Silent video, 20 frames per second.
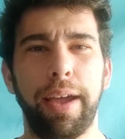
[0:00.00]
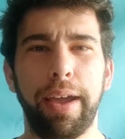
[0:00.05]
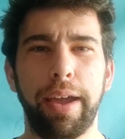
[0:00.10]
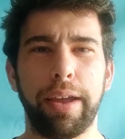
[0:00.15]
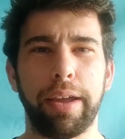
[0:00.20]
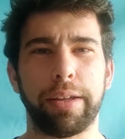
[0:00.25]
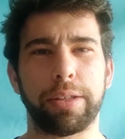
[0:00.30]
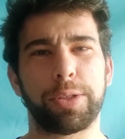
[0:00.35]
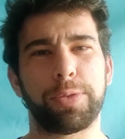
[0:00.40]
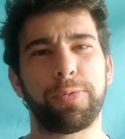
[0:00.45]

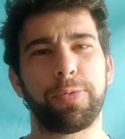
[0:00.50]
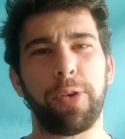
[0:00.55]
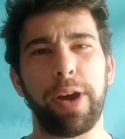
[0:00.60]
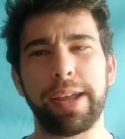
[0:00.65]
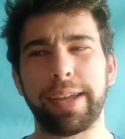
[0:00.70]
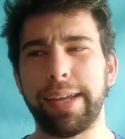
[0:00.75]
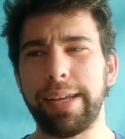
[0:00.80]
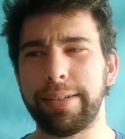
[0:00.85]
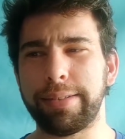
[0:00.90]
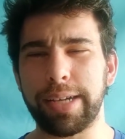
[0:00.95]
Hey, it's
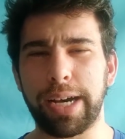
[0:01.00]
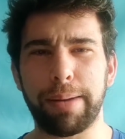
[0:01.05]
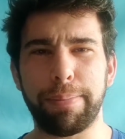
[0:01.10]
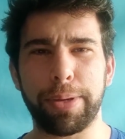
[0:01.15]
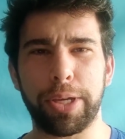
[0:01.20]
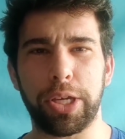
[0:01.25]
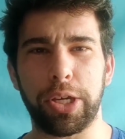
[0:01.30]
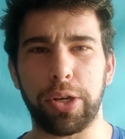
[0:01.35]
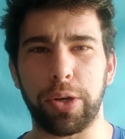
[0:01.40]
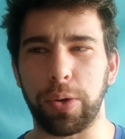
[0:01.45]
Frankie
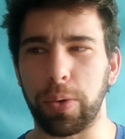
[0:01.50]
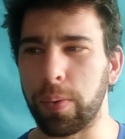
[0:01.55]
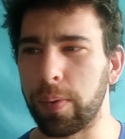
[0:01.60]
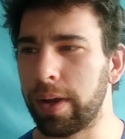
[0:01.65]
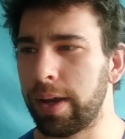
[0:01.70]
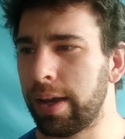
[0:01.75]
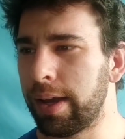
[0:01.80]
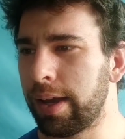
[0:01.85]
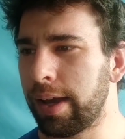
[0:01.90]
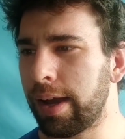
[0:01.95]
W.
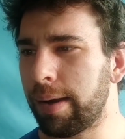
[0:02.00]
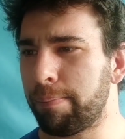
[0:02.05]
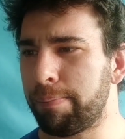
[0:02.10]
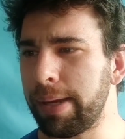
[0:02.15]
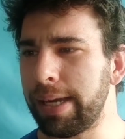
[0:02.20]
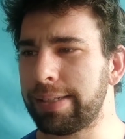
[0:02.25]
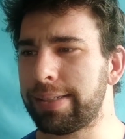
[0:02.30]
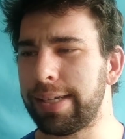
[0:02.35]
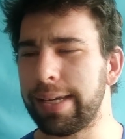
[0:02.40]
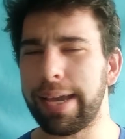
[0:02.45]

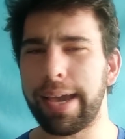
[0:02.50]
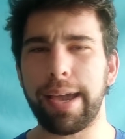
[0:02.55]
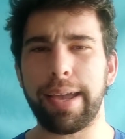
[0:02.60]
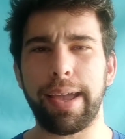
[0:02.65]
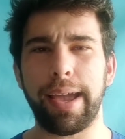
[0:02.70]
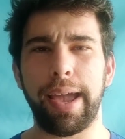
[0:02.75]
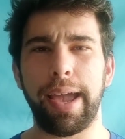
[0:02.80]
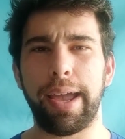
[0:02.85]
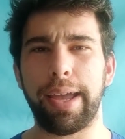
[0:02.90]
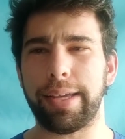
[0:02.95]

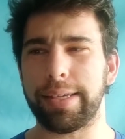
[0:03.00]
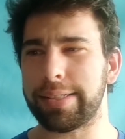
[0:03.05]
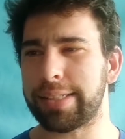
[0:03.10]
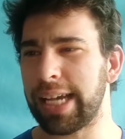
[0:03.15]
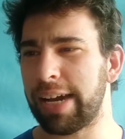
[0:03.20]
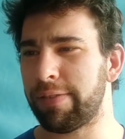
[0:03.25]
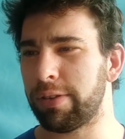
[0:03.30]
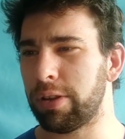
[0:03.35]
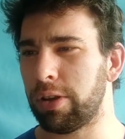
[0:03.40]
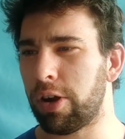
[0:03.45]

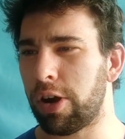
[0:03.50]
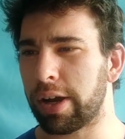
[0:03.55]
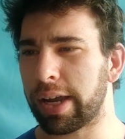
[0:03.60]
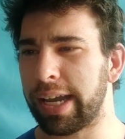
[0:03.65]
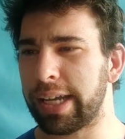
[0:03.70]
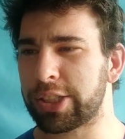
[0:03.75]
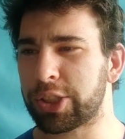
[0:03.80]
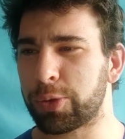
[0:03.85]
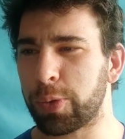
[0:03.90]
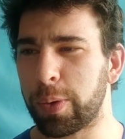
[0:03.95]
BCAAs have a long
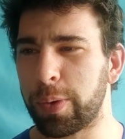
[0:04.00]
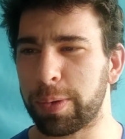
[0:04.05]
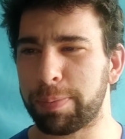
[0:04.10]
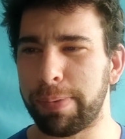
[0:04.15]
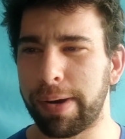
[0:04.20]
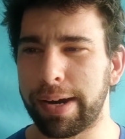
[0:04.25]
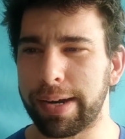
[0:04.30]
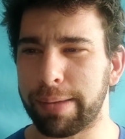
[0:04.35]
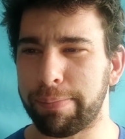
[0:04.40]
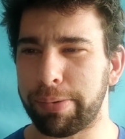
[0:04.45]
history
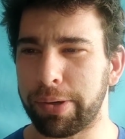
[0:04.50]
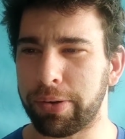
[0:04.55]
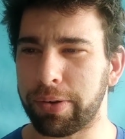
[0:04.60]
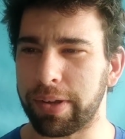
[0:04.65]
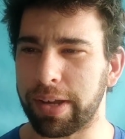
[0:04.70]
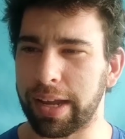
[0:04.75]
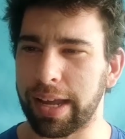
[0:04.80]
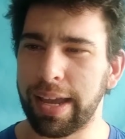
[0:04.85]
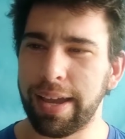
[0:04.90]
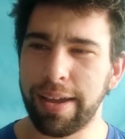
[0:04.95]
with
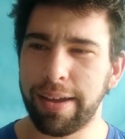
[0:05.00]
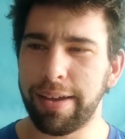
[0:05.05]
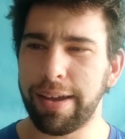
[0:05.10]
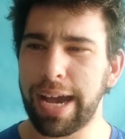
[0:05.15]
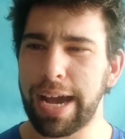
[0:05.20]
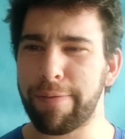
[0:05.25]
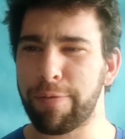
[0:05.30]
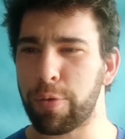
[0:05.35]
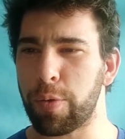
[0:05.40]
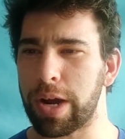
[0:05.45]
bodybuilding.
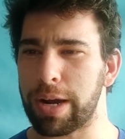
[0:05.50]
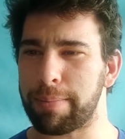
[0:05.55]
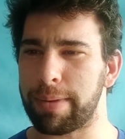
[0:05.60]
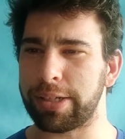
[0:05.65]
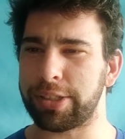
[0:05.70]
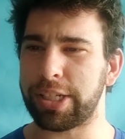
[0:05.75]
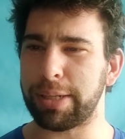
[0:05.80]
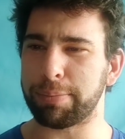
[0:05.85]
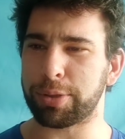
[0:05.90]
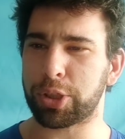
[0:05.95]
Everyone at
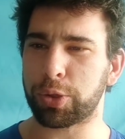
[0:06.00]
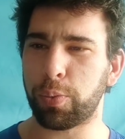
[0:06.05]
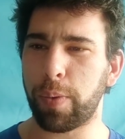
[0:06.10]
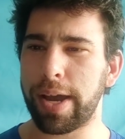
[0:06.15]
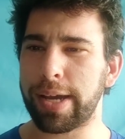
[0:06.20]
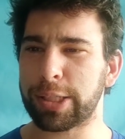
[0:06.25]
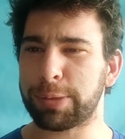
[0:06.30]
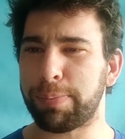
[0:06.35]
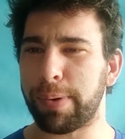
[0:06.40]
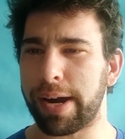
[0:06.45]
my gym
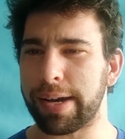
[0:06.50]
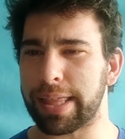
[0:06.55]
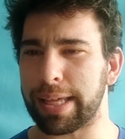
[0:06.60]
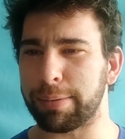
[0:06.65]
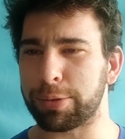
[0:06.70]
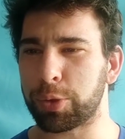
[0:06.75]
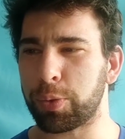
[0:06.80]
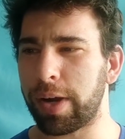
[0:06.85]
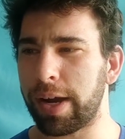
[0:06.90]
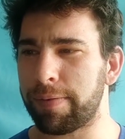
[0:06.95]
swears by
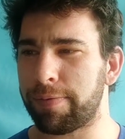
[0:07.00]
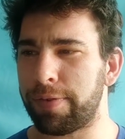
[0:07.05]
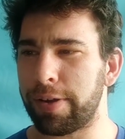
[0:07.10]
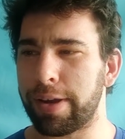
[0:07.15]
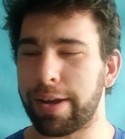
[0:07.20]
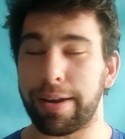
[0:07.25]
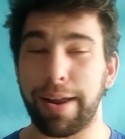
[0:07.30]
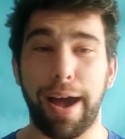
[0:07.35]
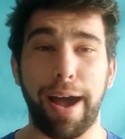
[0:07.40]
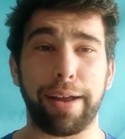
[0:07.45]
them, so I
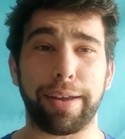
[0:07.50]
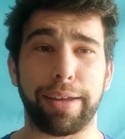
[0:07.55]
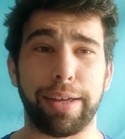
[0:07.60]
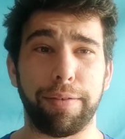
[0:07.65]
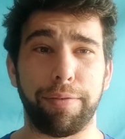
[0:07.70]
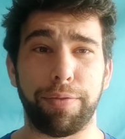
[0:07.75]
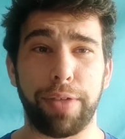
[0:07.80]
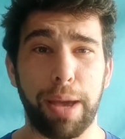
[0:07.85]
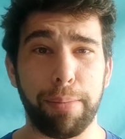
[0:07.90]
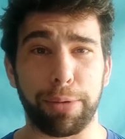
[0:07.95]
figured I'd
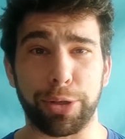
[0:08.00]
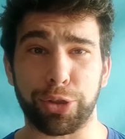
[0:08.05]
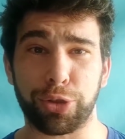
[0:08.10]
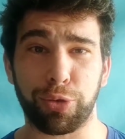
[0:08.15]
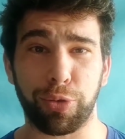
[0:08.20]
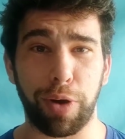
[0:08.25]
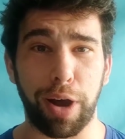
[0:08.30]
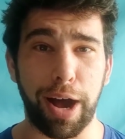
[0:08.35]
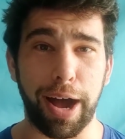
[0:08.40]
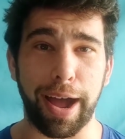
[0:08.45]
give them a
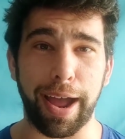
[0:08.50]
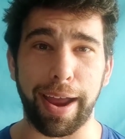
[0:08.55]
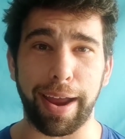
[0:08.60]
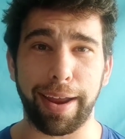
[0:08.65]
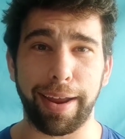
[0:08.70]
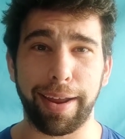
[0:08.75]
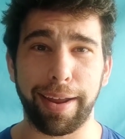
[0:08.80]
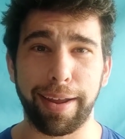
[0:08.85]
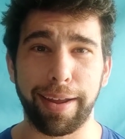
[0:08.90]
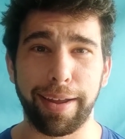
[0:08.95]

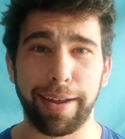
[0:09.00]
try.